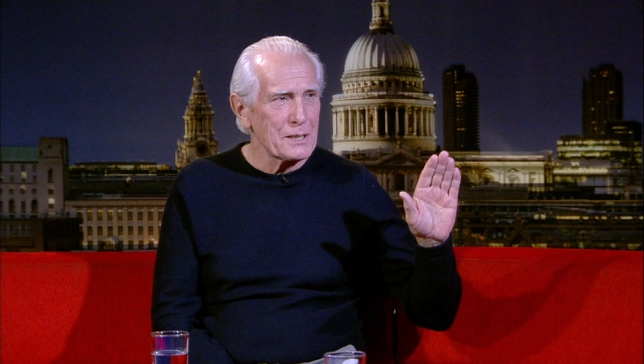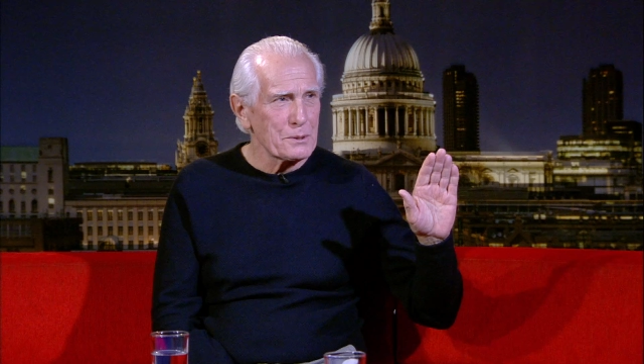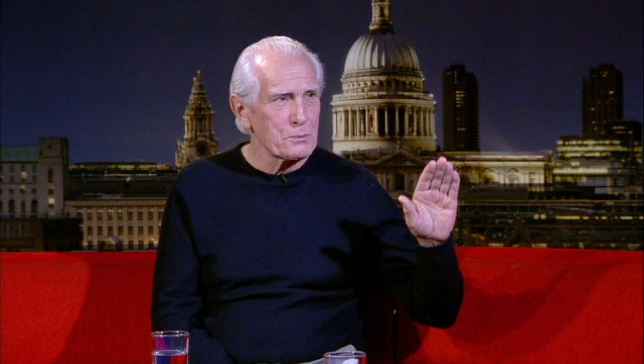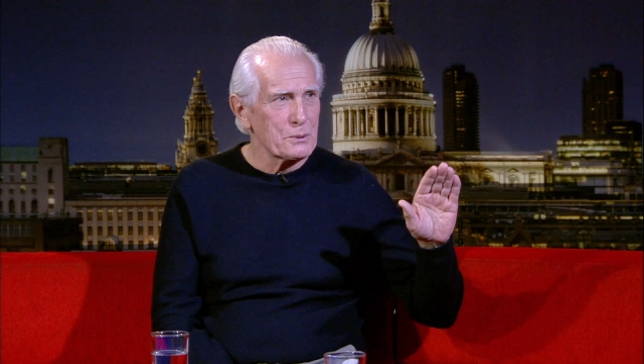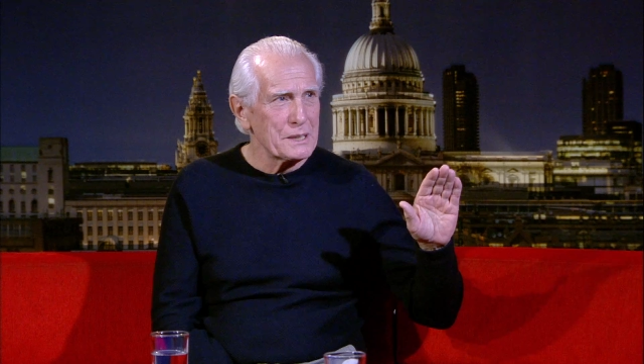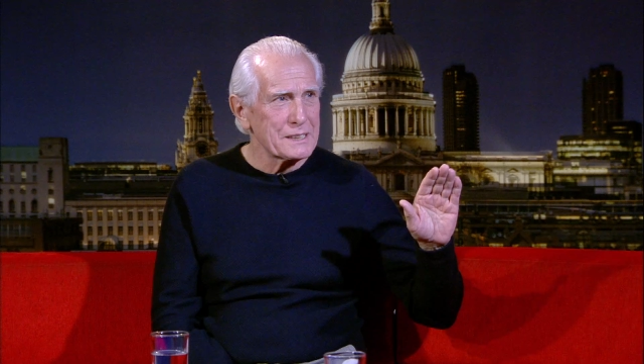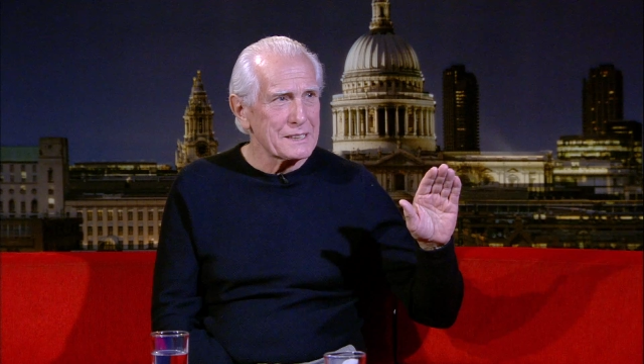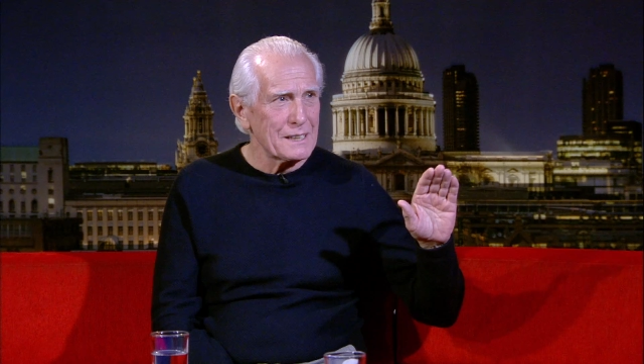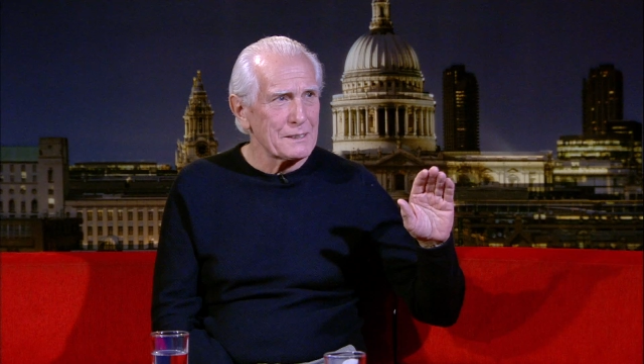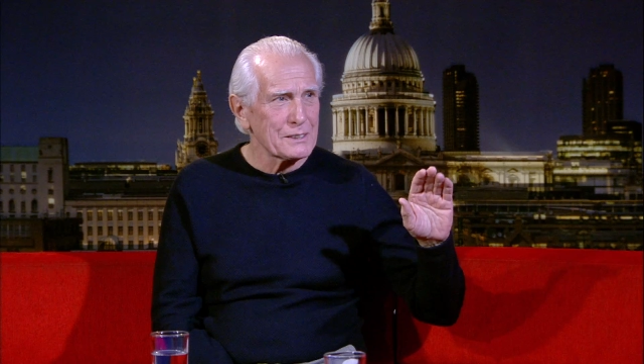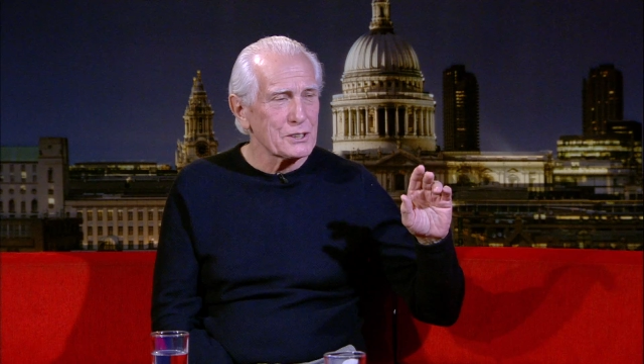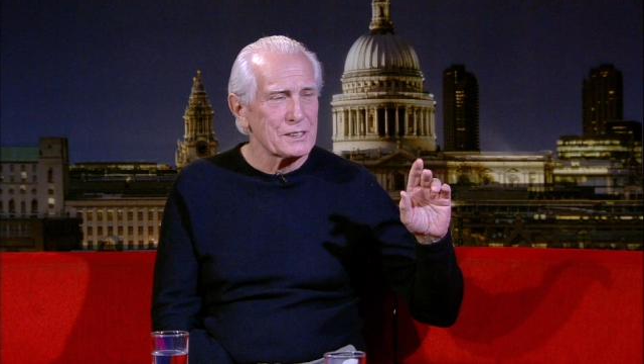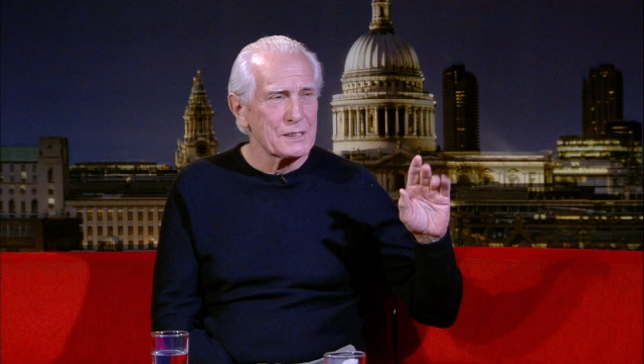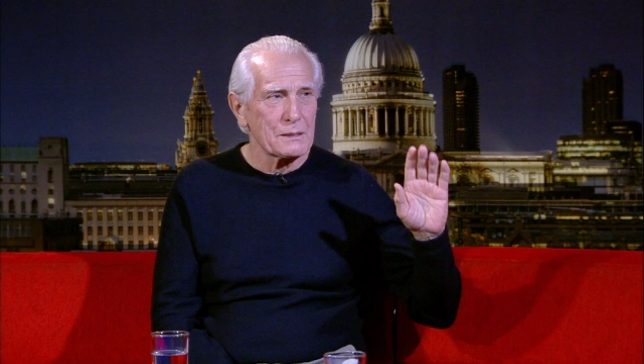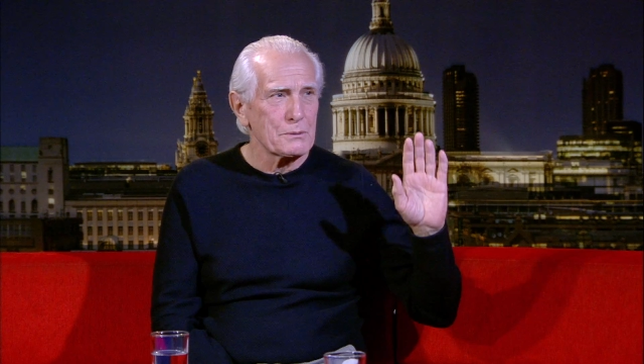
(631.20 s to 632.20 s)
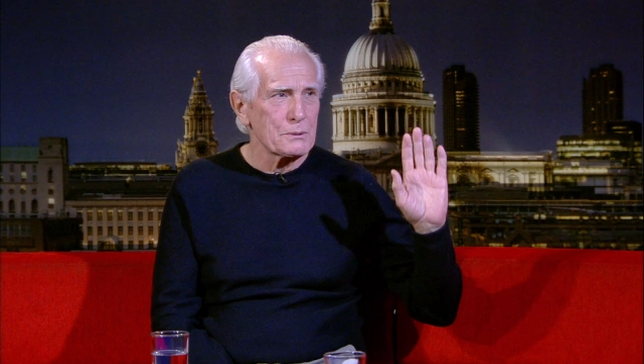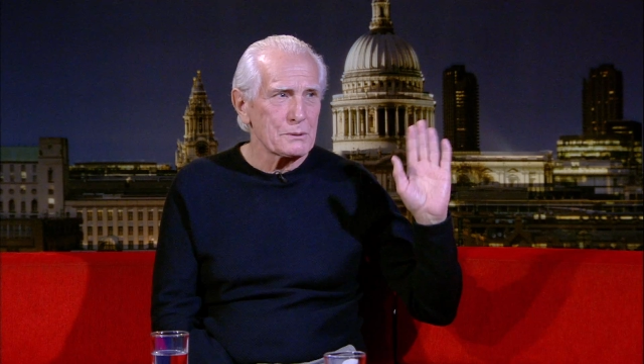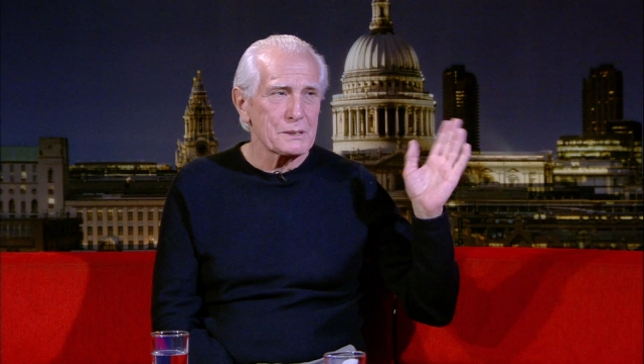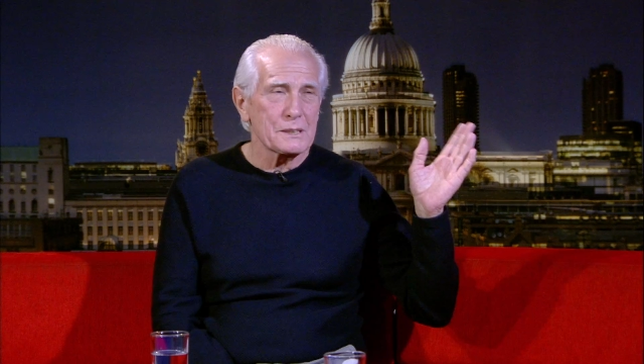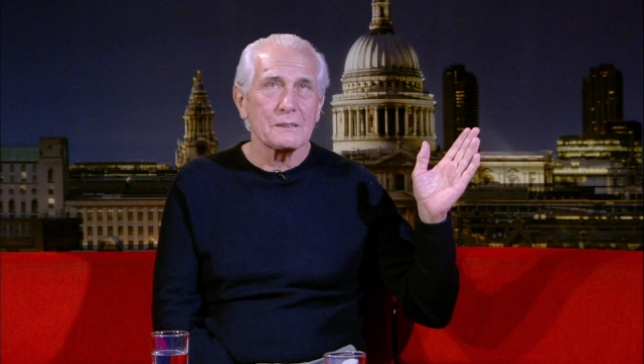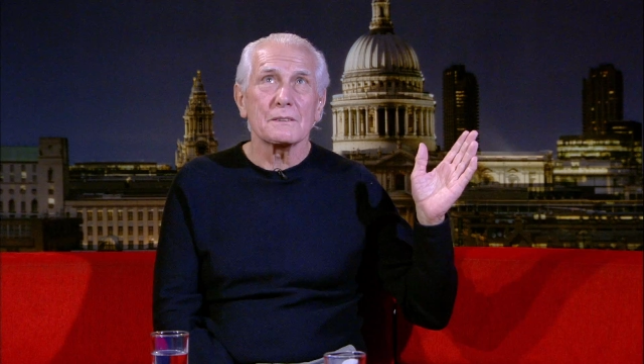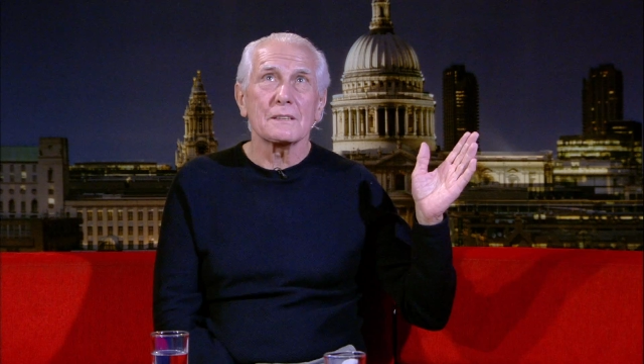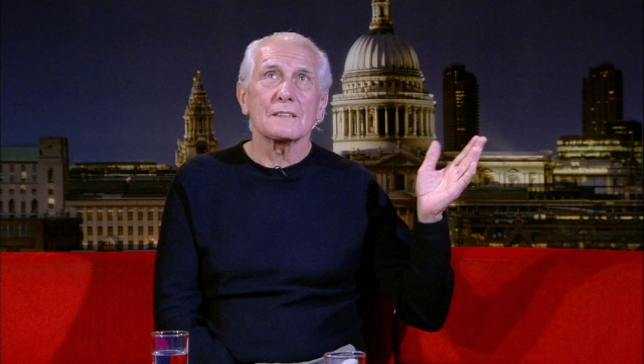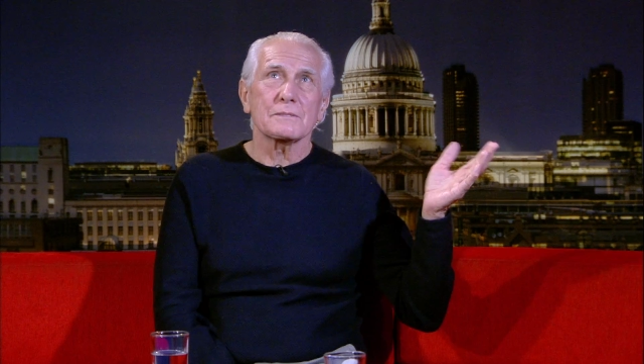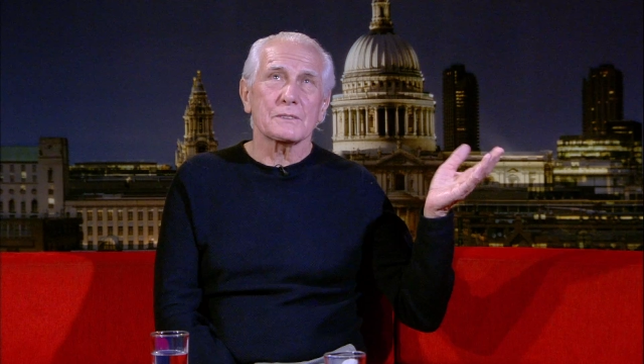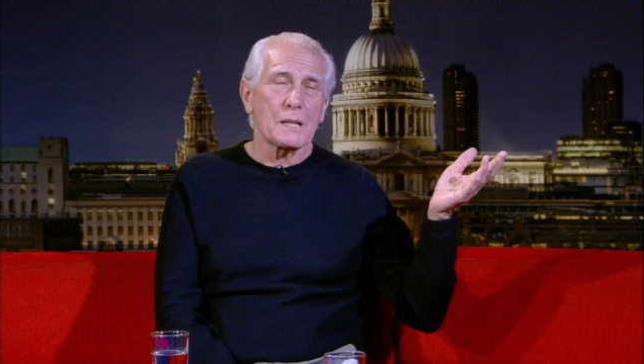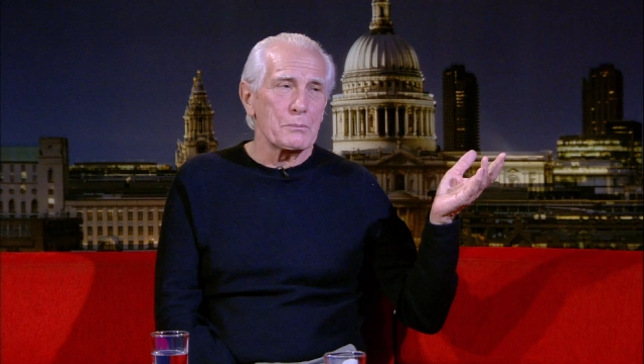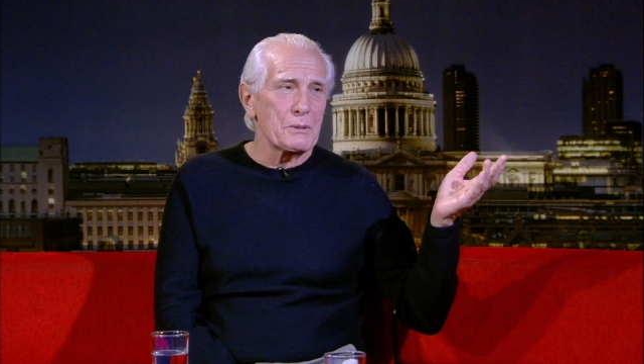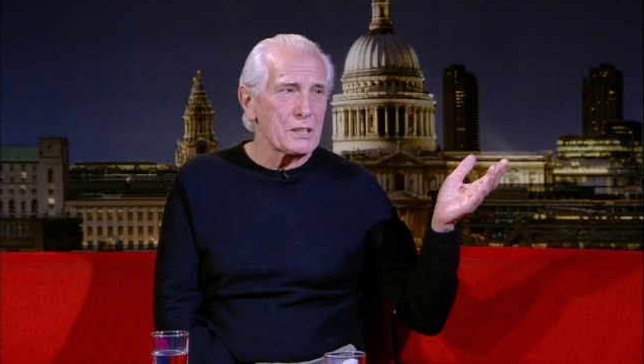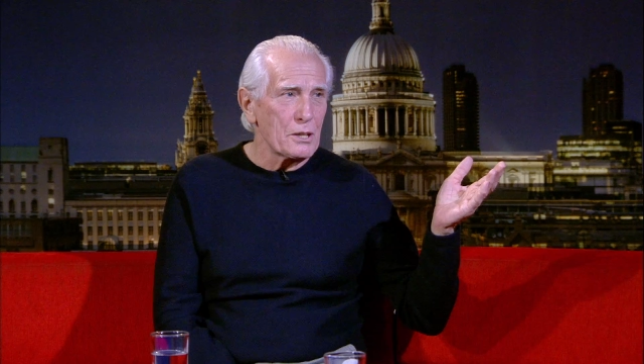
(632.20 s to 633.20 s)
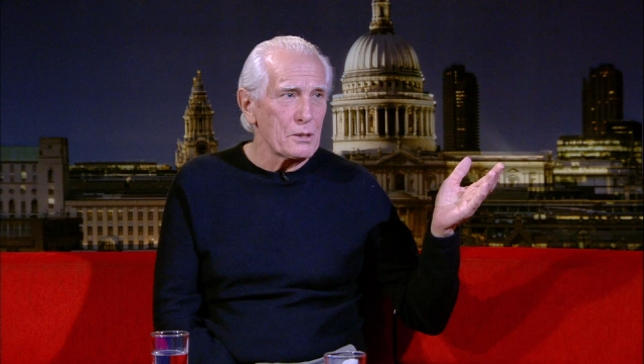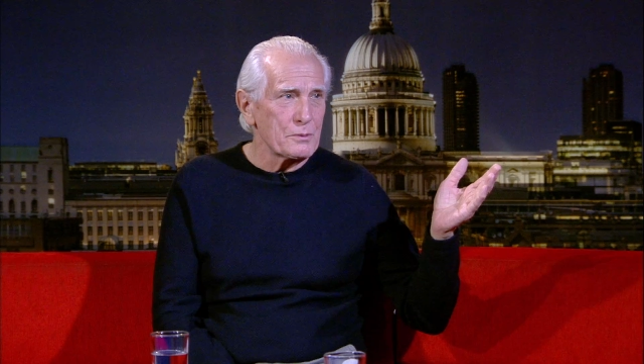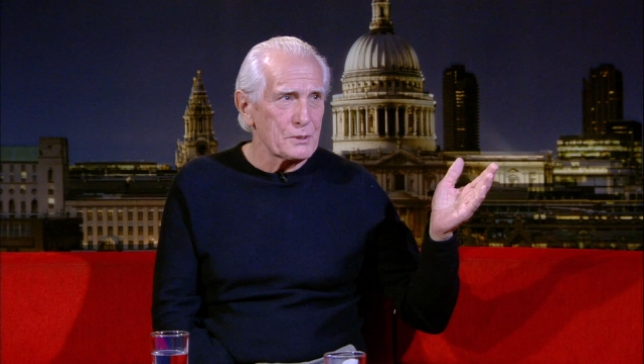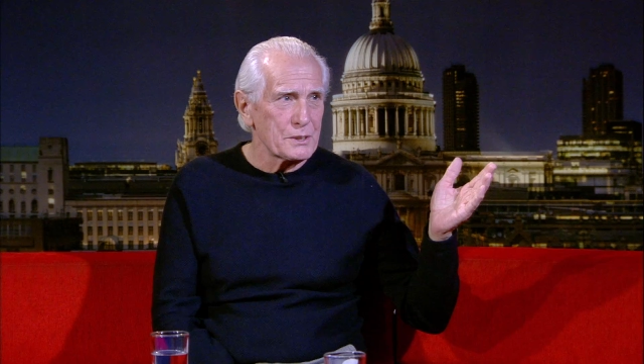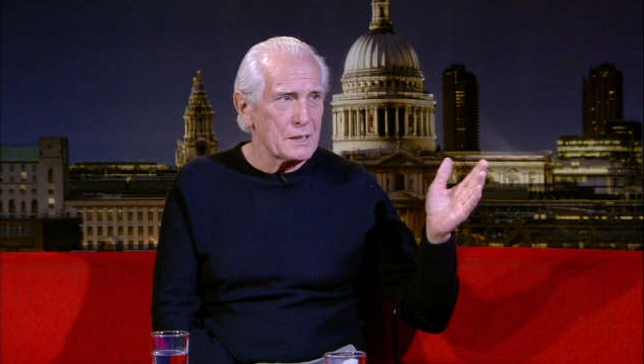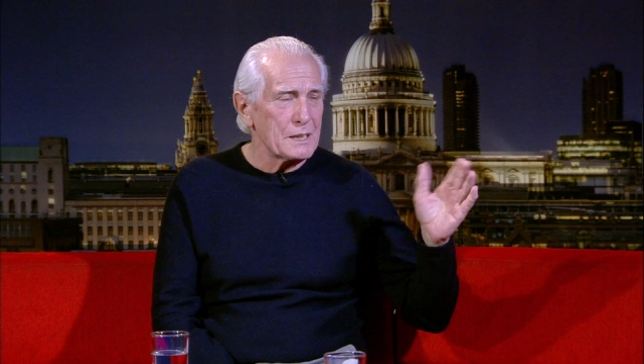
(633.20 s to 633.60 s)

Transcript: other week, because it was coming over,